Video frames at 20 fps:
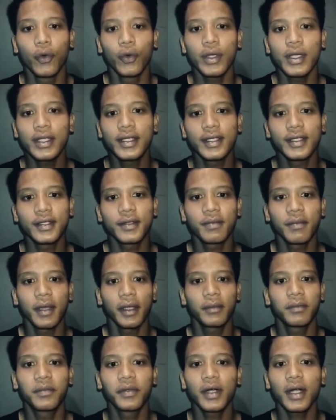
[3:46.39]
which is
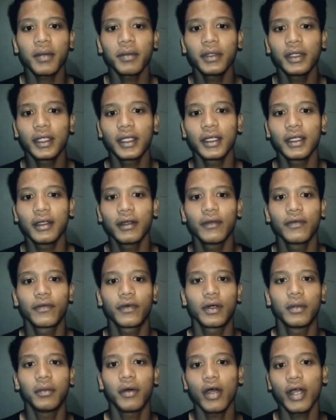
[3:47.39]
made primarily
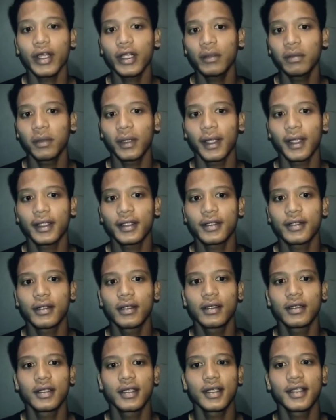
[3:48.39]
from oil plants
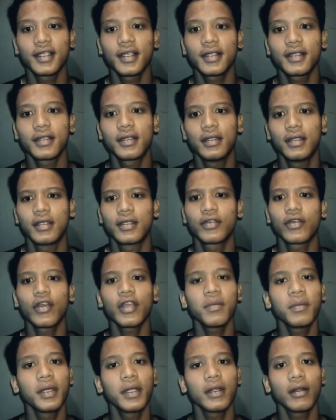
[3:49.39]
such as the
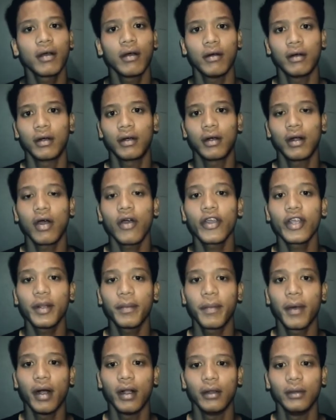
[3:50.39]
soybean or
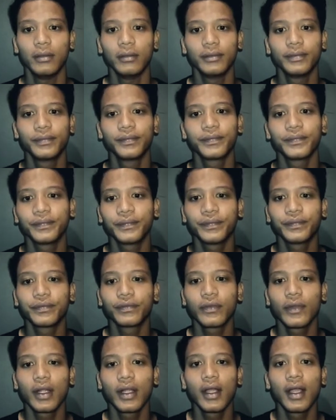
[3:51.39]
oil palm,
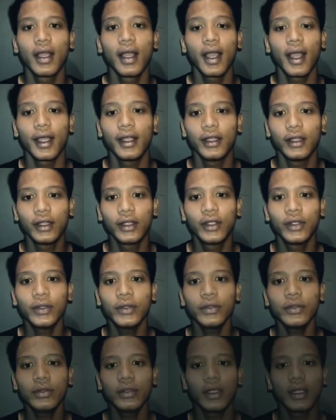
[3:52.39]
and
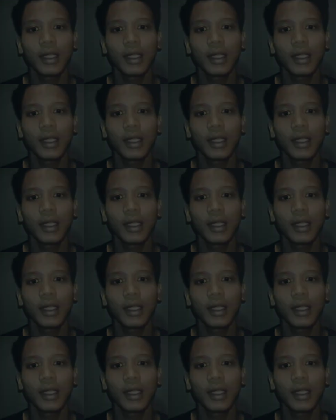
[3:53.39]
to